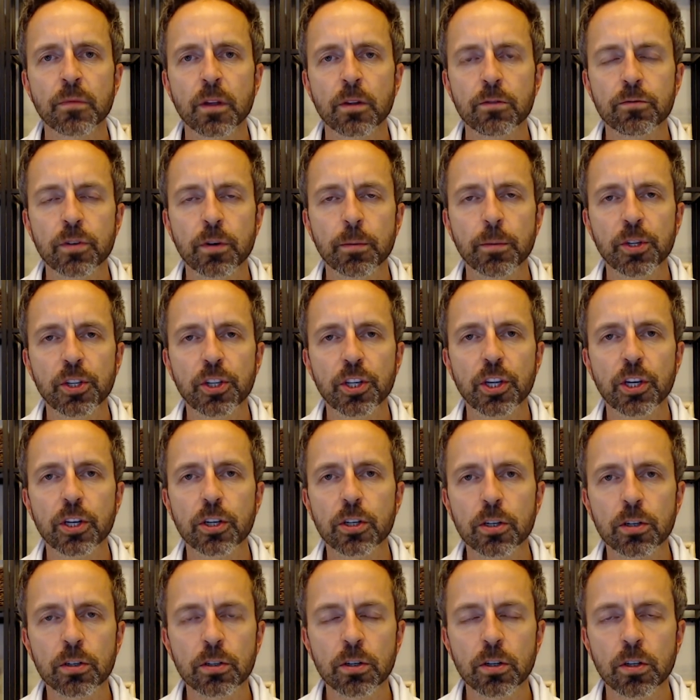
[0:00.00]
from a
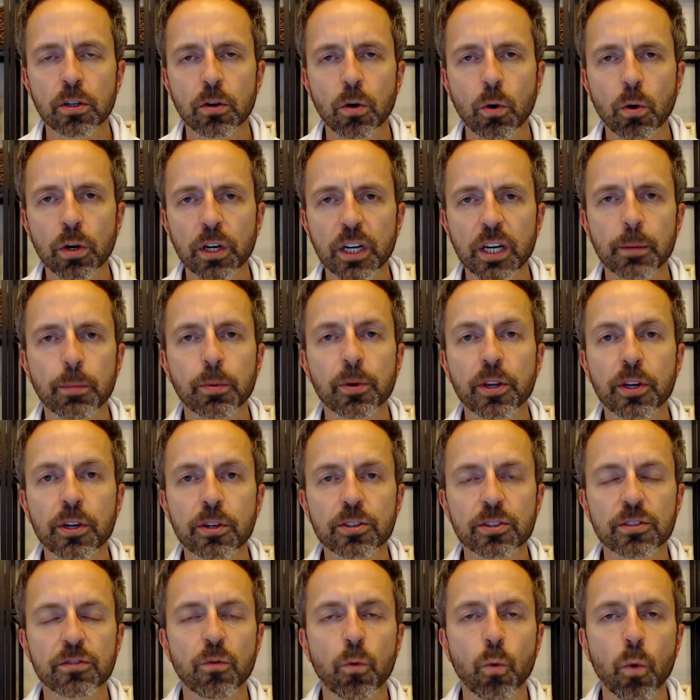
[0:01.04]
year or a couple of
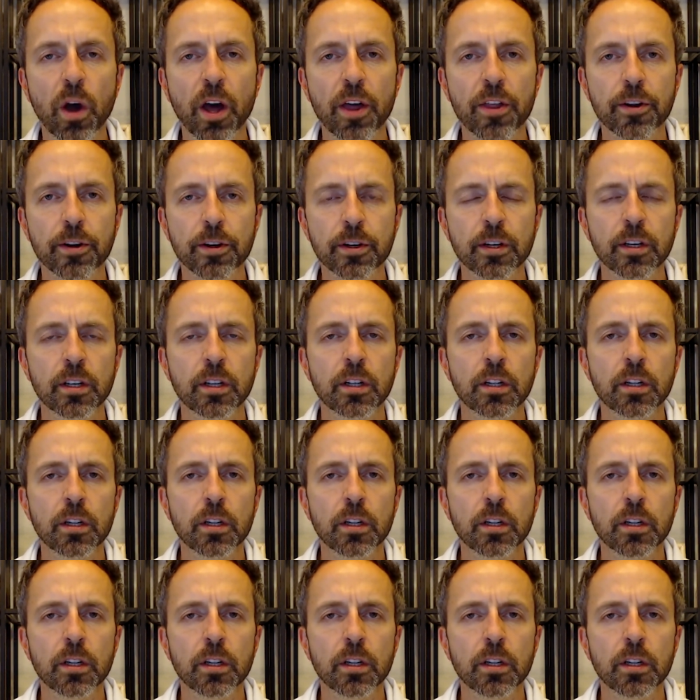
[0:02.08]
years of weather.